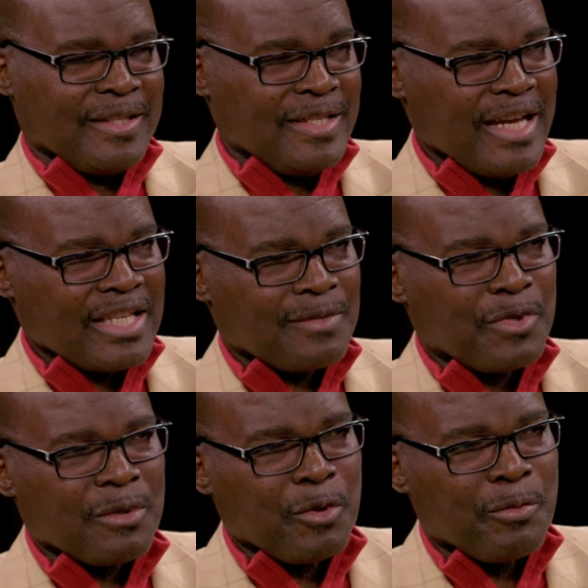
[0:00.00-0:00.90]

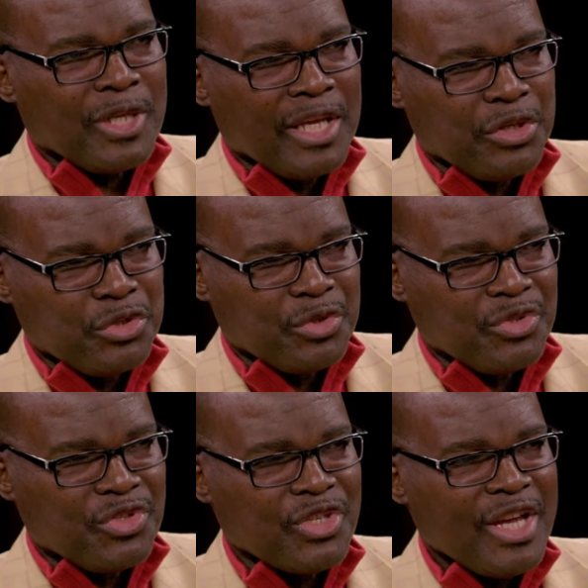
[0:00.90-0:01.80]
diaspora
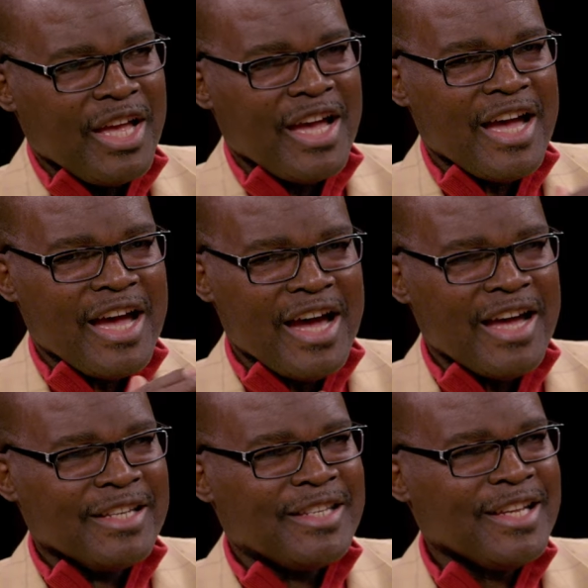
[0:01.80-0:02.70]
populations mm,
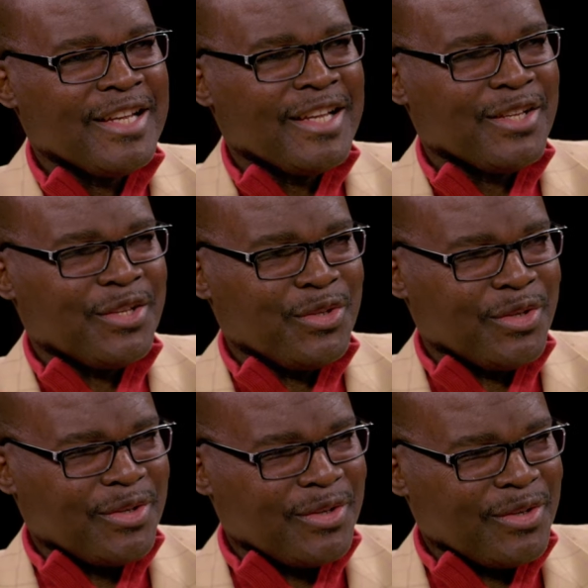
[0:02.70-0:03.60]
and, and,
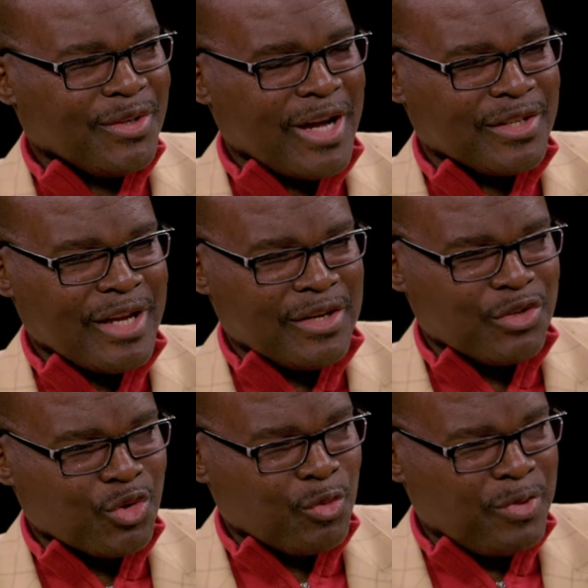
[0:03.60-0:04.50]
African and, and
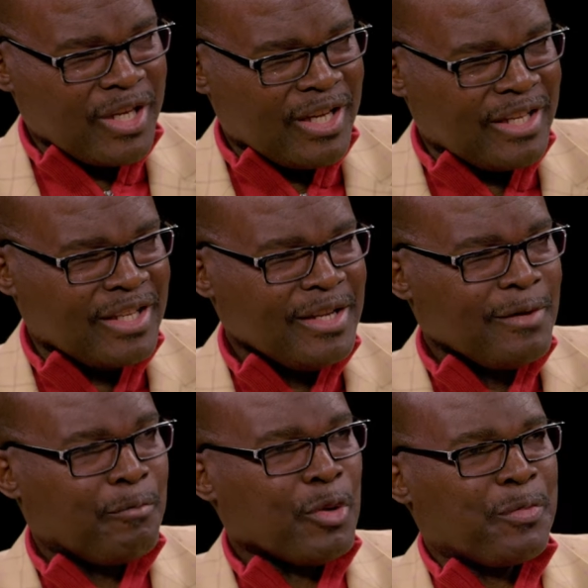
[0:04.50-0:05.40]
European
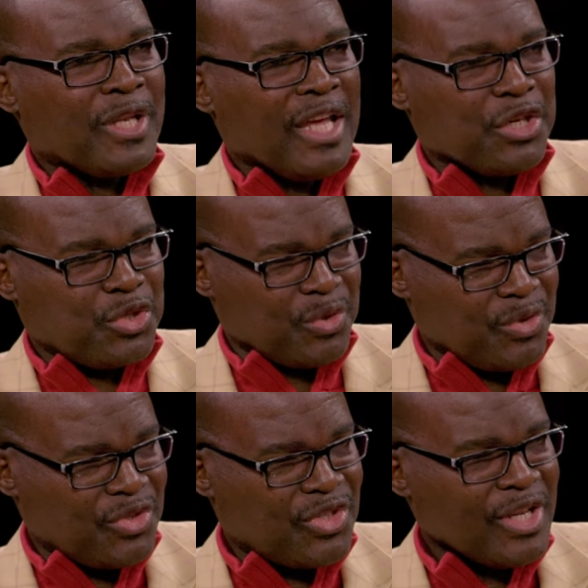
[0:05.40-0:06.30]

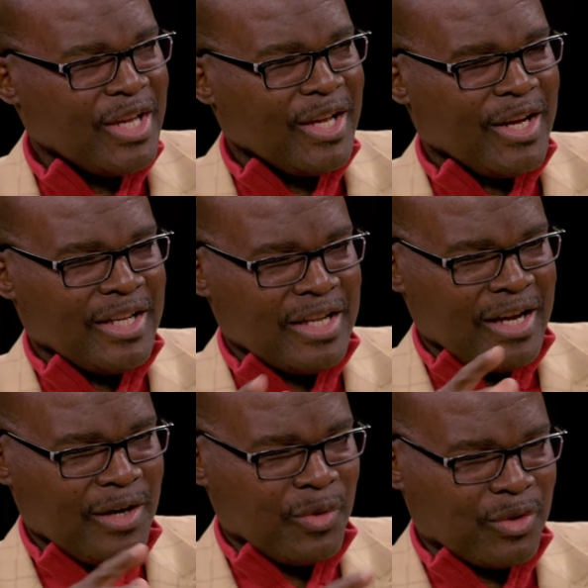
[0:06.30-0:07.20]
populations and
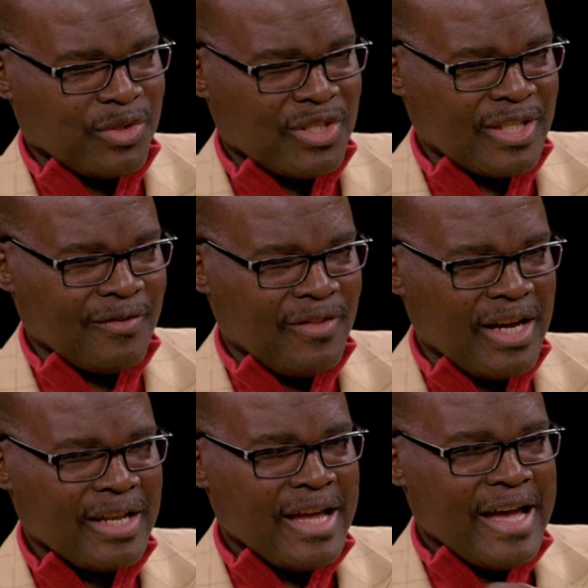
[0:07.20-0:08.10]
how we conceive
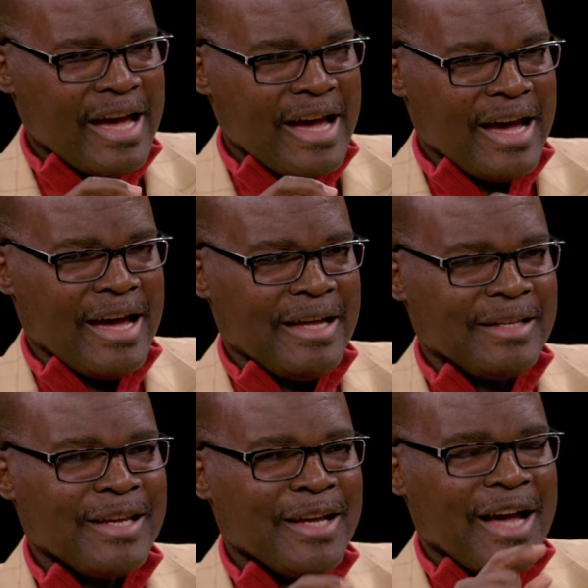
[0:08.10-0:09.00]
that.
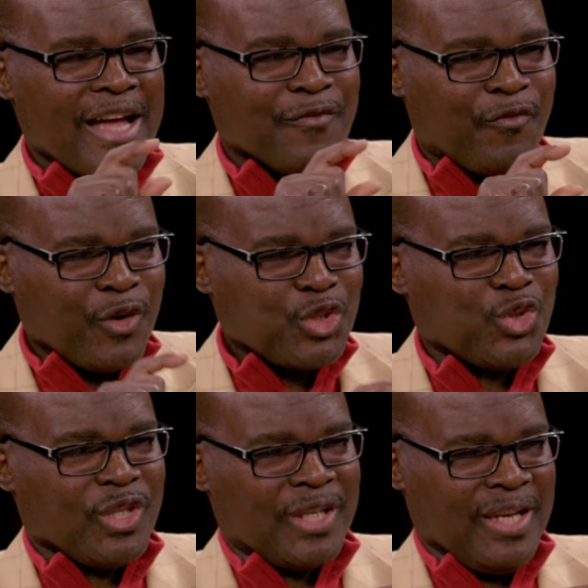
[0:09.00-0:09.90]
And
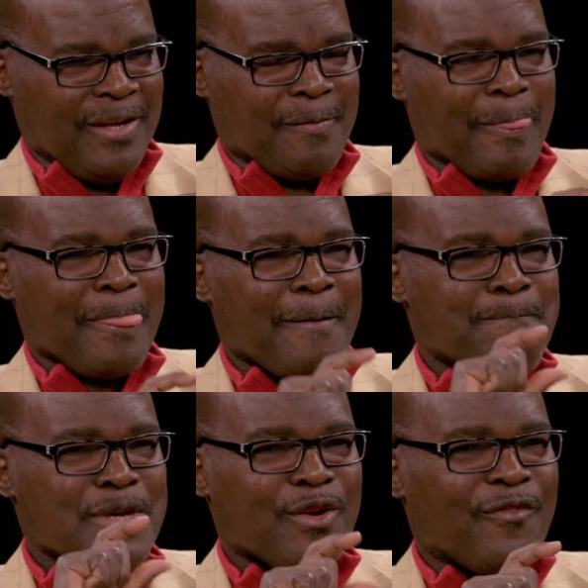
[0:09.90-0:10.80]
unfortunately,
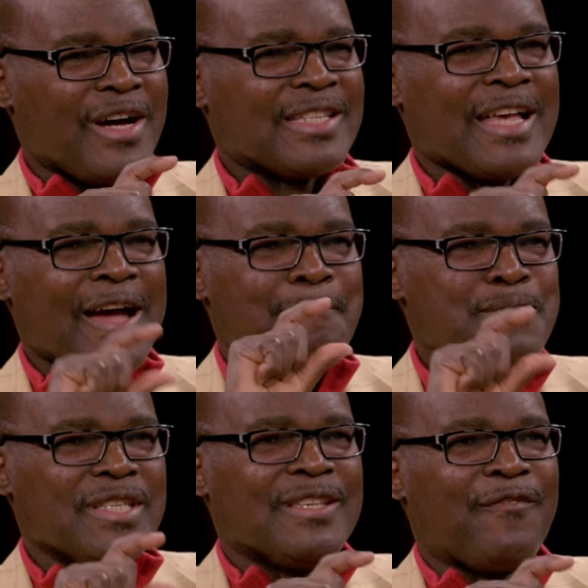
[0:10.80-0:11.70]
many of us are
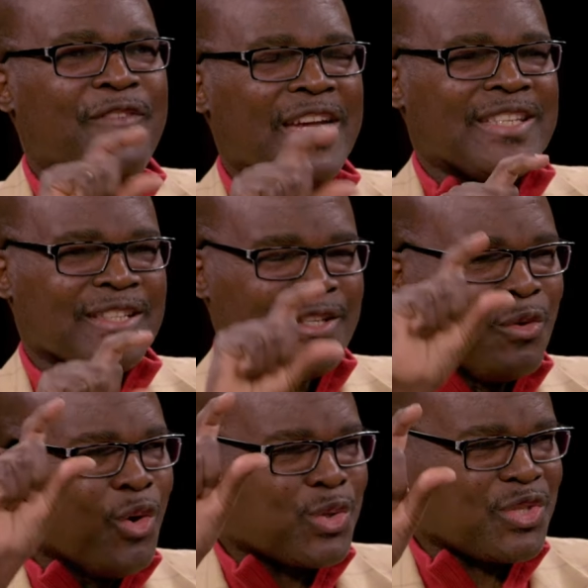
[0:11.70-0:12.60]
busy fighting the
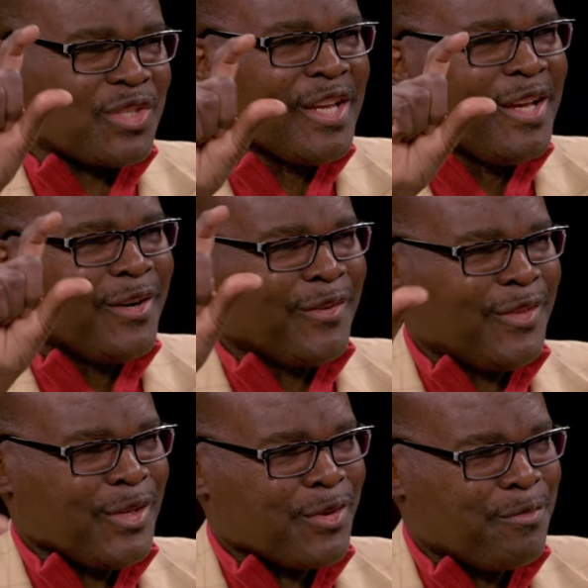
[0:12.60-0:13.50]
ghost of
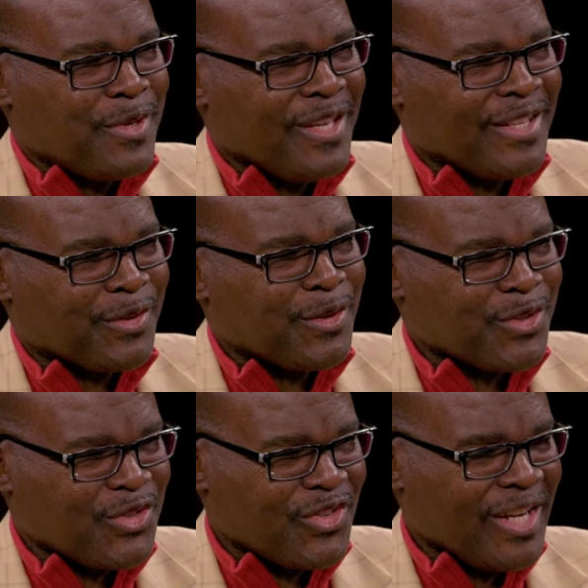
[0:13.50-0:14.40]
the European
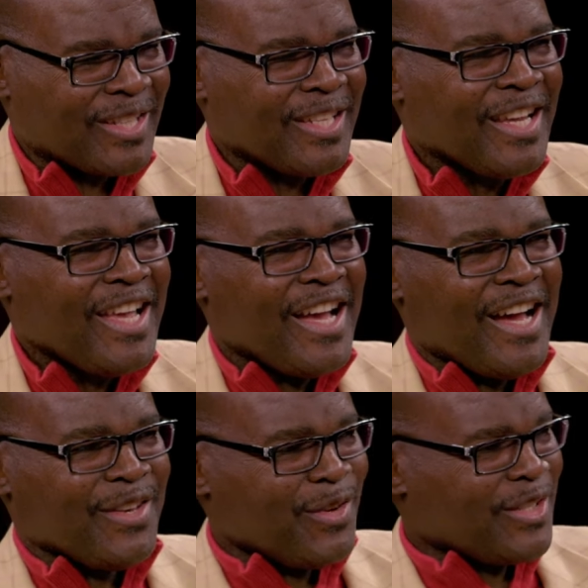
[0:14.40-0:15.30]
construct
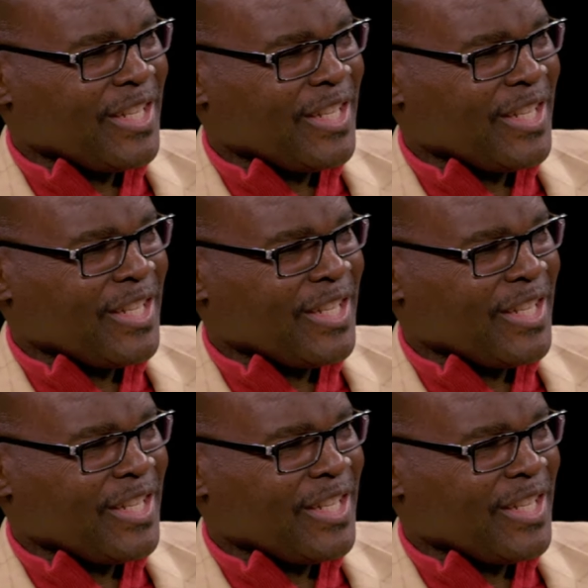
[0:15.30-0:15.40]
and not